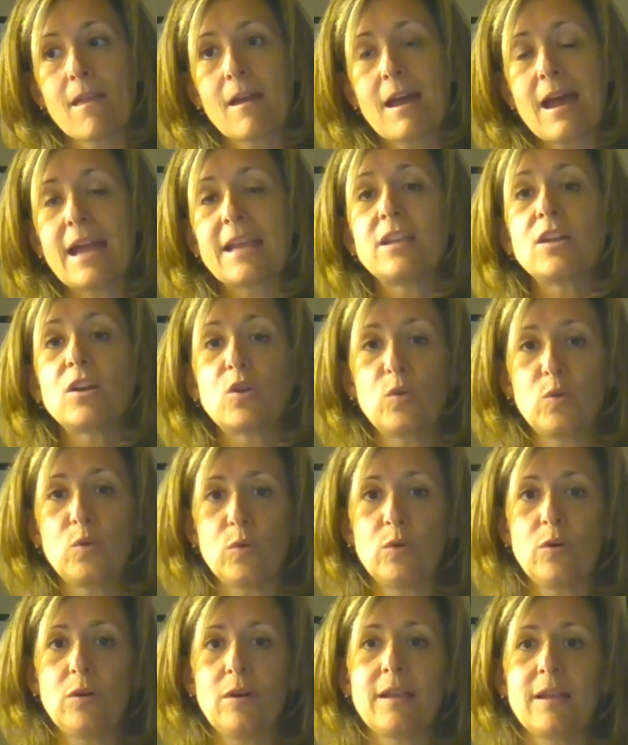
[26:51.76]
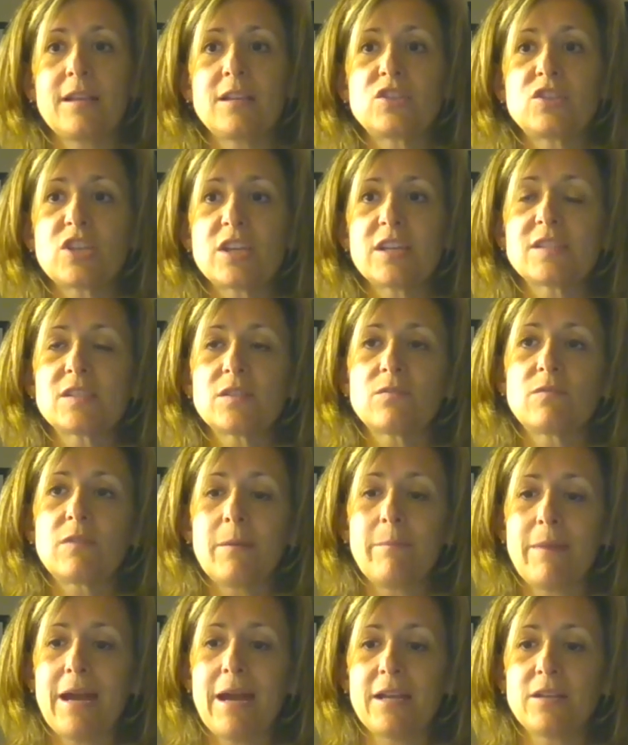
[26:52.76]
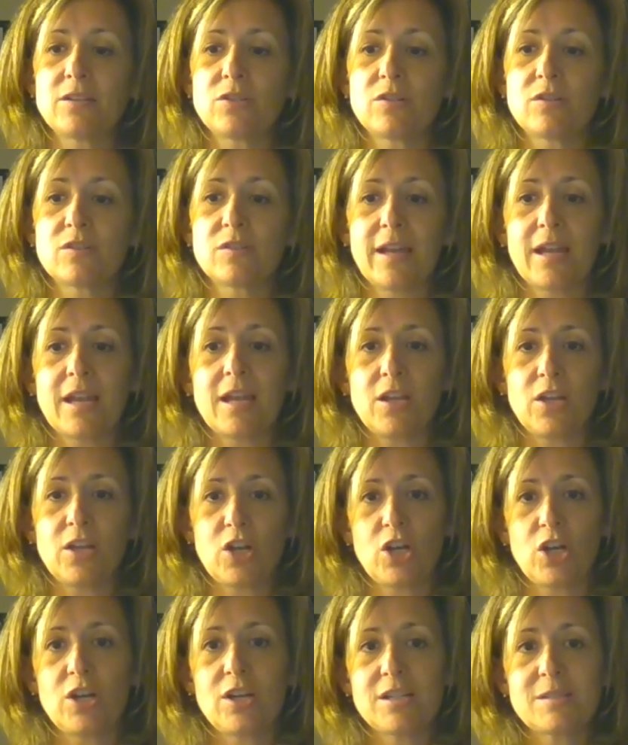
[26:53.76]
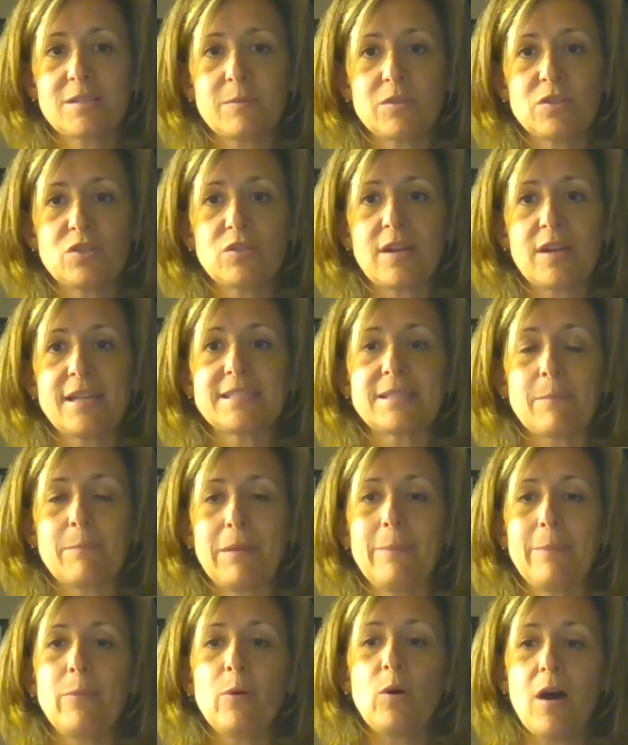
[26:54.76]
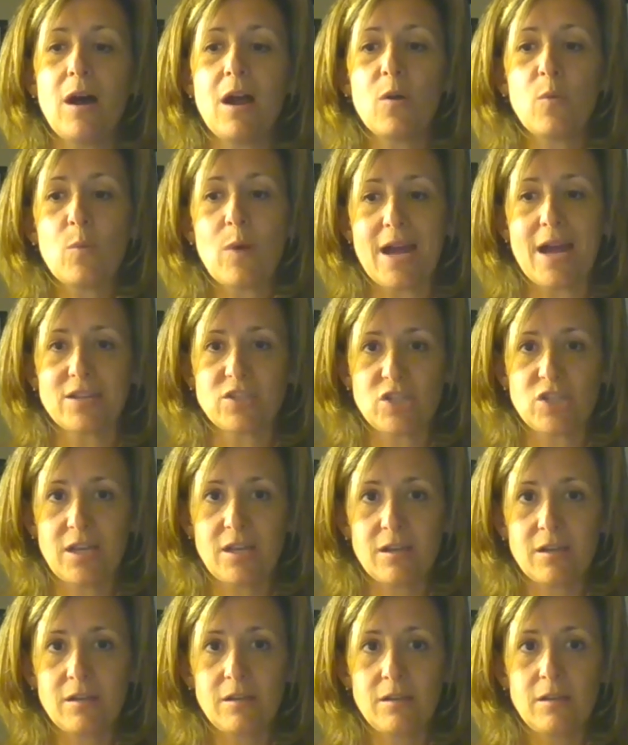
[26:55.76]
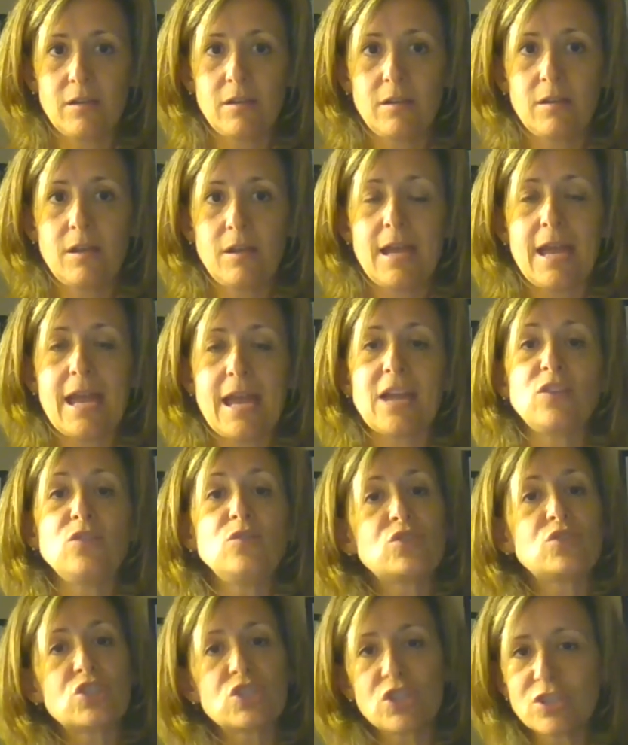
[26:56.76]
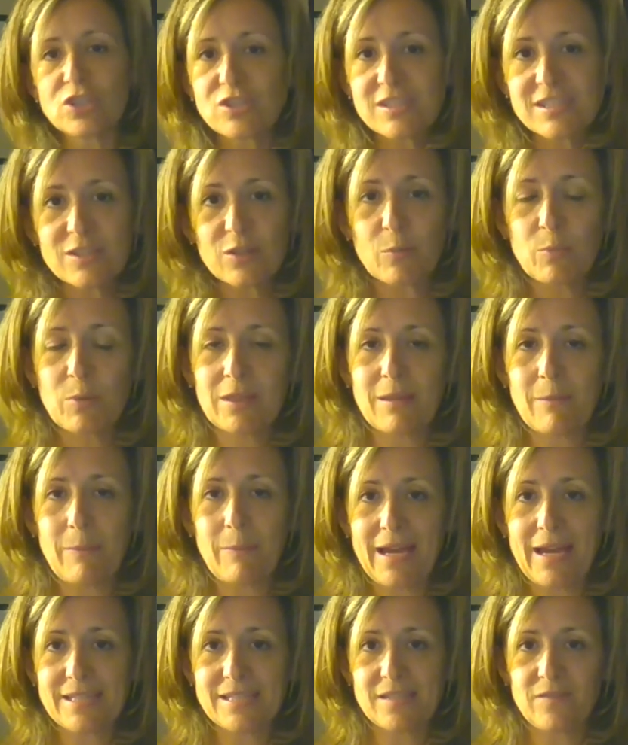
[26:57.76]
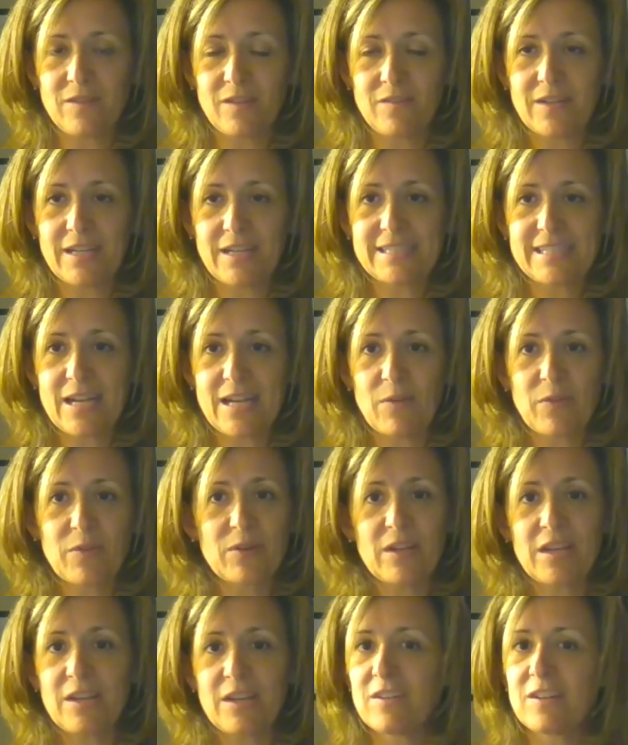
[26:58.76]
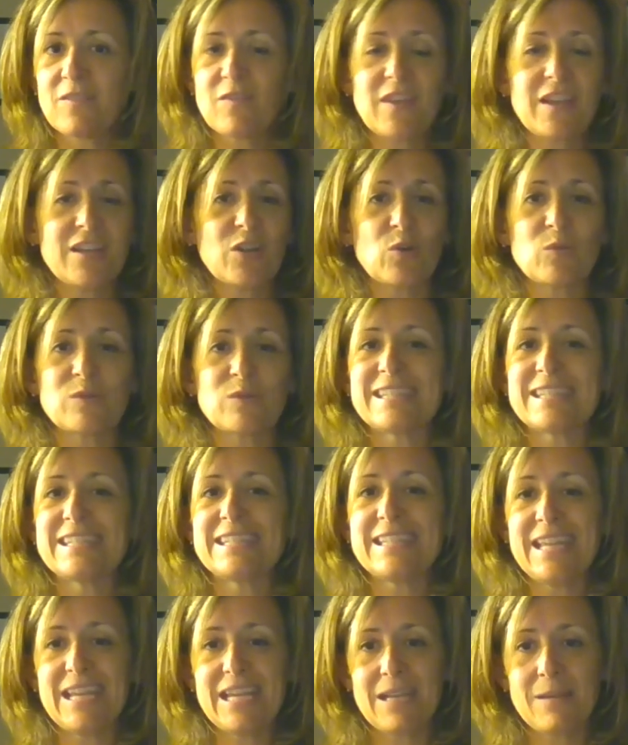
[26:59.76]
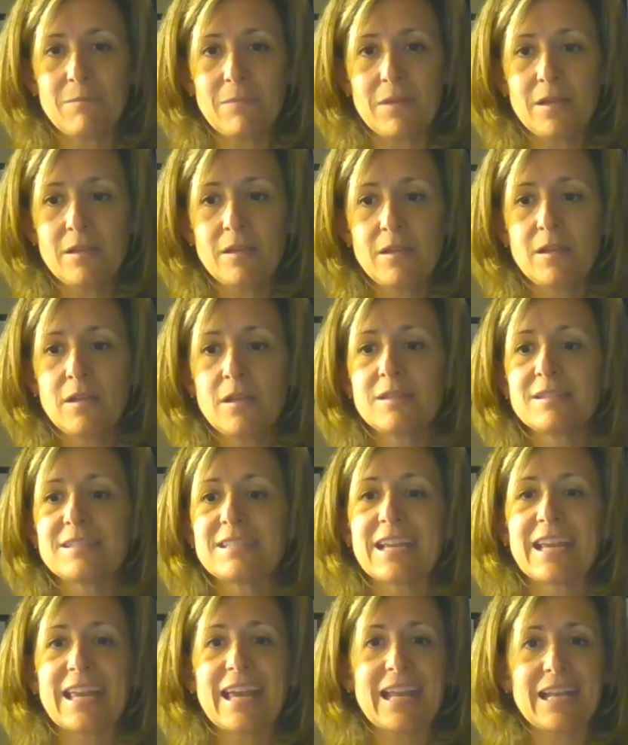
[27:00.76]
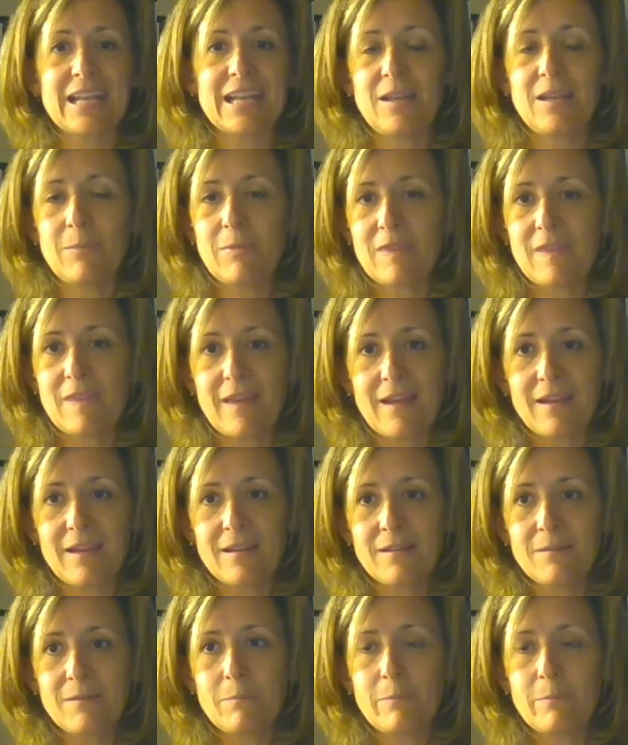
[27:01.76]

kind of cool. And it's just a reminder, like an encouragement, you guys, that people are watching. And you should still put the passive invites out there, even if they don't seem to get anything,